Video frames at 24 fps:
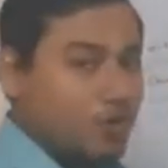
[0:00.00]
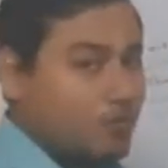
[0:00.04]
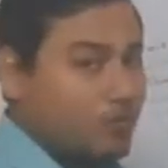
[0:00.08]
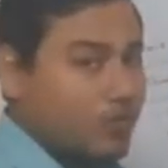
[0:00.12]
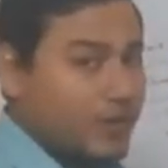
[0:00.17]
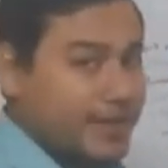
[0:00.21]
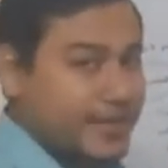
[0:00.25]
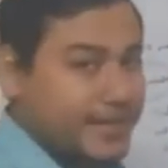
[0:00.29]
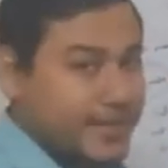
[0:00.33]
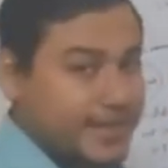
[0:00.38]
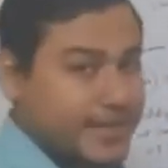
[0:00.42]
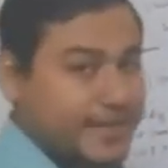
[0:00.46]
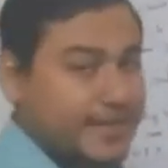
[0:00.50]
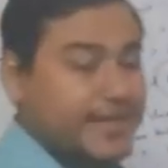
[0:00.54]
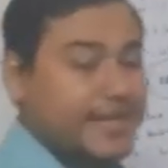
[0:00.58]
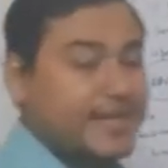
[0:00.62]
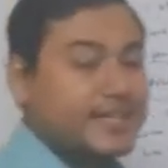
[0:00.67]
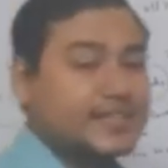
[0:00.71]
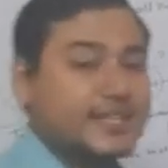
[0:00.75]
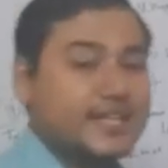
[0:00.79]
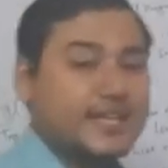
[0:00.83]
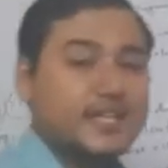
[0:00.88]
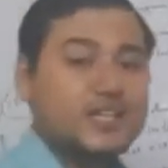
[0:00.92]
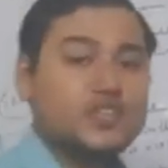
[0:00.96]
of container
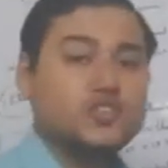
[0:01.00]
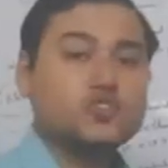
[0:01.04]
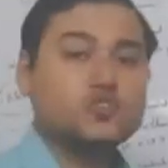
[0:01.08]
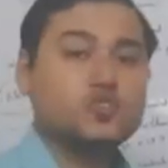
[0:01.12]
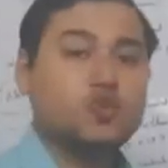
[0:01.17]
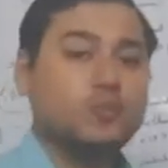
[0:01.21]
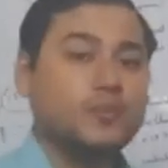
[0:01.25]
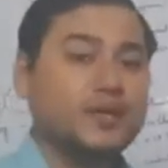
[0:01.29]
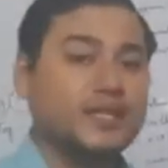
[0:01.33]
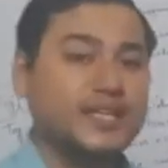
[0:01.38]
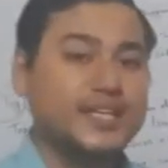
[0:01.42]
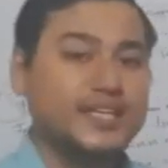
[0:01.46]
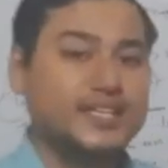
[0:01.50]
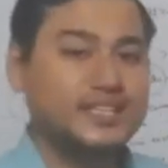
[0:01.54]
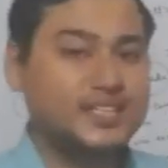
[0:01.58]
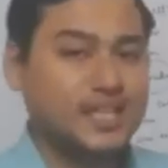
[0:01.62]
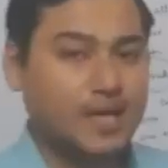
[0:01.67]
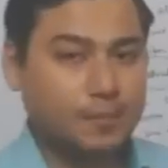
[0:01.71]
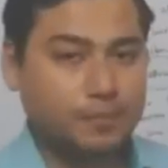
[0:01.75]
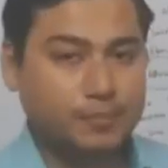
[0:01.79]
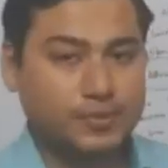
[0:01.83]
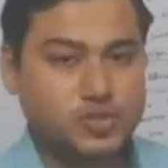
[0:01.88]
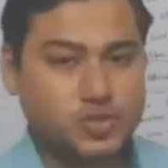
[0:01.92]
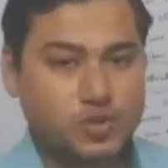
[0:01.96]
tag, there are so many
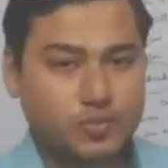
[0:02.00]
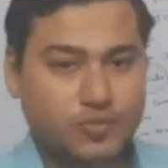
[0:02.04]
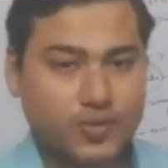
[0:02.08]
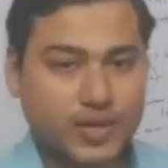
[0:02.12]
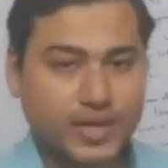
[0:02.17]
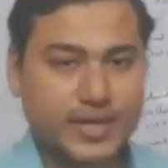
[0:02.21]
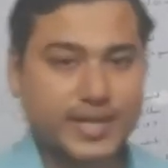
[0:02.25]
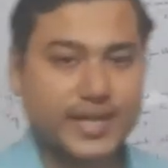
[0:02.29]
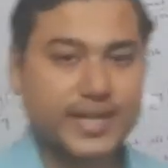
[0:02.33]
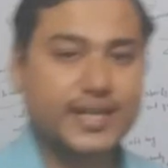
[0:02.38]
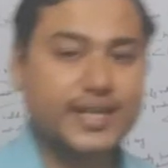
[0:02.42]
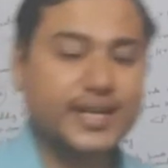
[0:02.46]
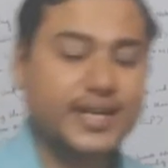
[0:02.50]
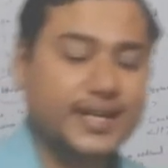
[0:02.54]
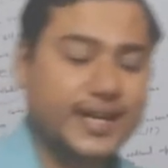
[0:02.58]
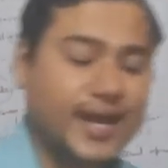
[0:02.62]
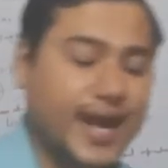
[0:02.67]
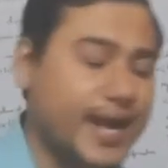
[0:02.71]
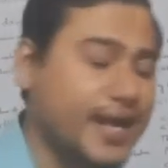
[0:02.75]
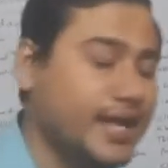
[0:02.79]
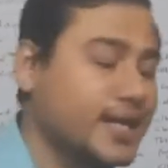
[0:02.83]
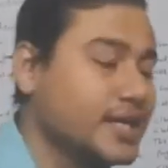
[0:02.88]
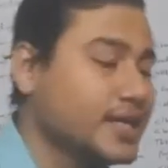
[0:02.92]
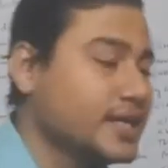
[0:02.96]
examples of container
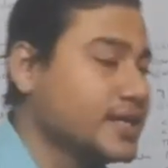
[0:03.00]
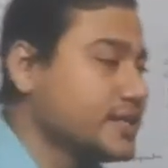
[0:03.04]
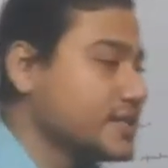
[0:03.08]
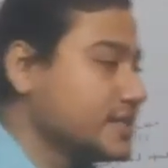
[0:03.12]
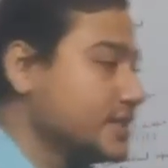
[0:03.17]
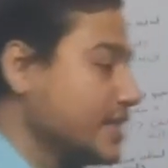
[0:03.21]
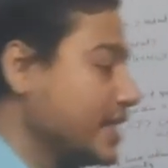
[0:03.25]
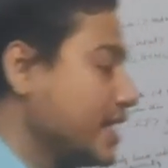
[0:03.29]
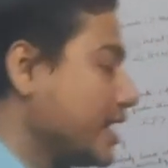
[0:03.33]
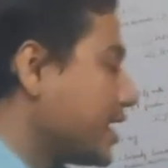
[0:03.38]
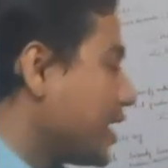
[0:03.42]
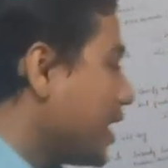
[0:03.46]
tag. There